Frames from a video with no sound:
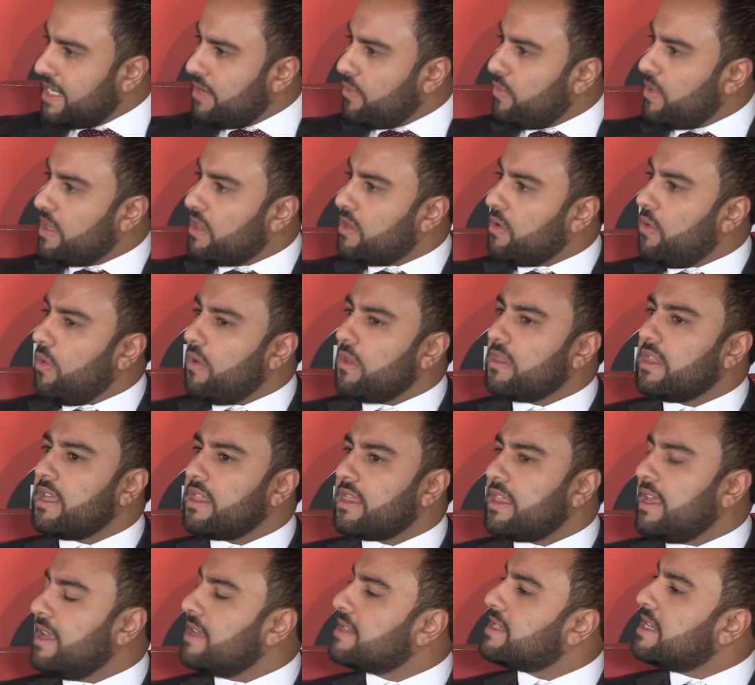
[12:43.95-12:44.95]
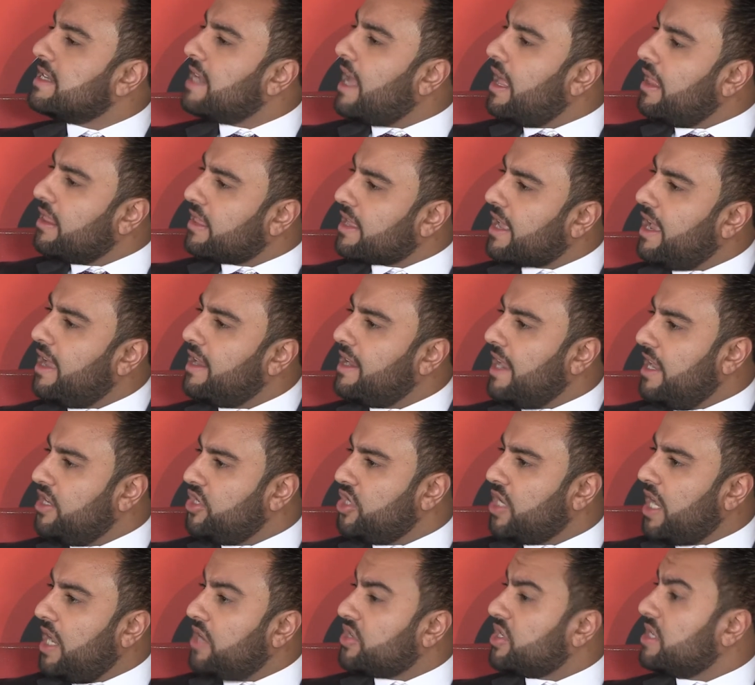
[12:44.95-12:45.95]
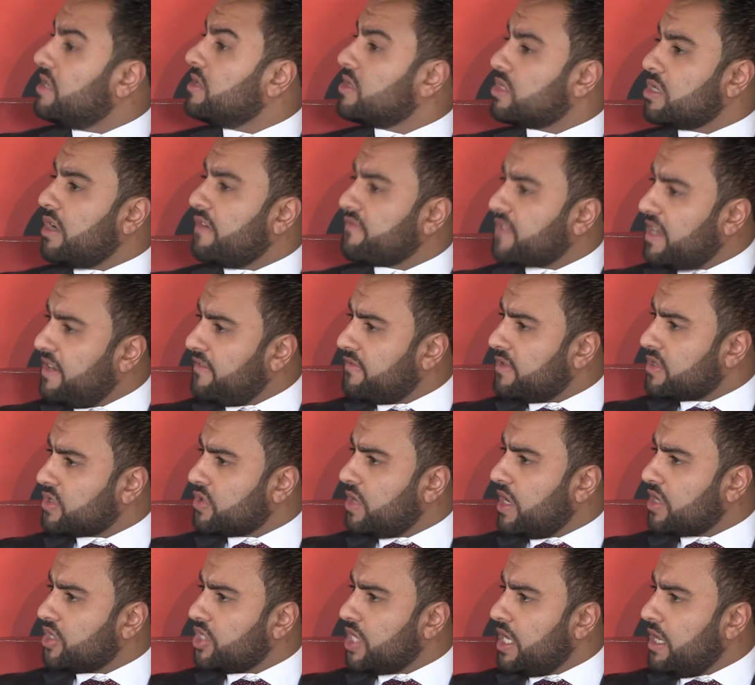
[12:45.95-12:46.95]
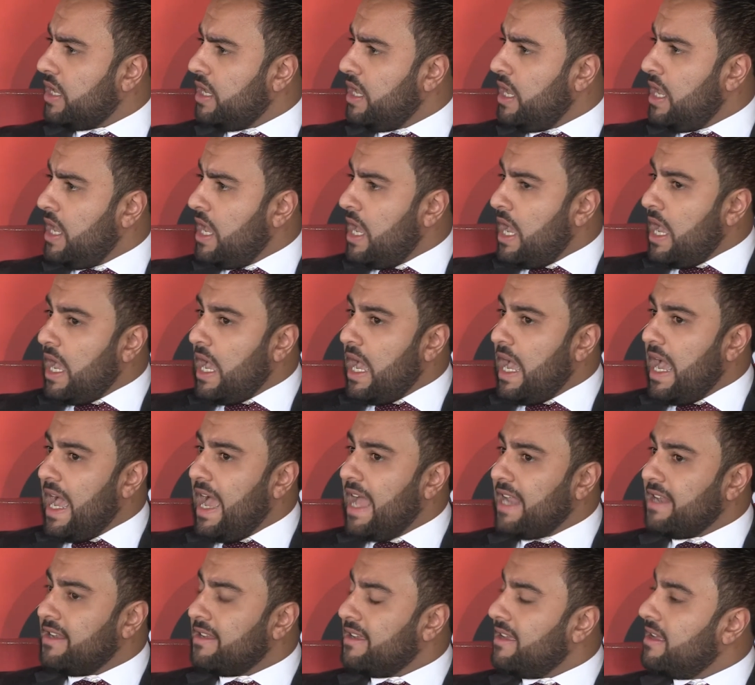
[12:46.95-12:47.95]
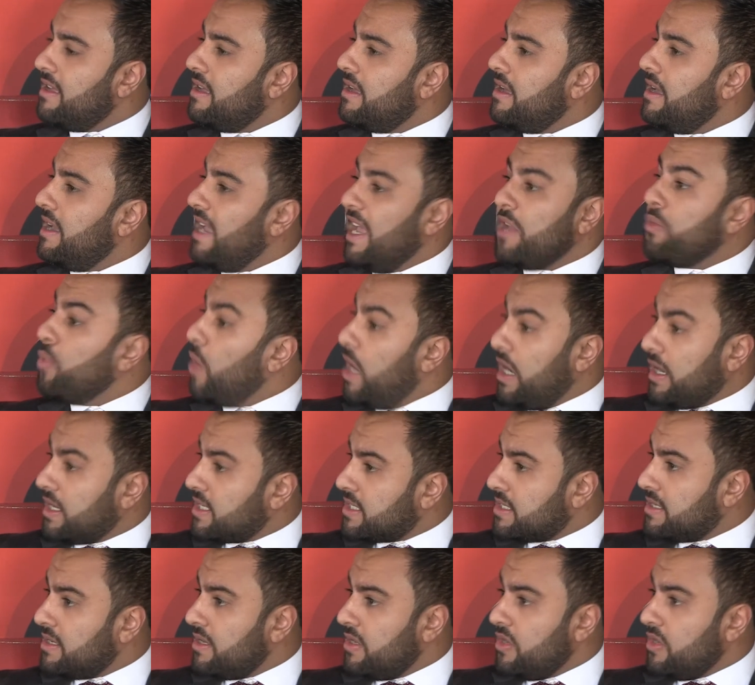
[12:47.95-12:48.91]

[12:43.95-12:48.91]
with all the things in healthcare and education and soft infrastructure, and it works.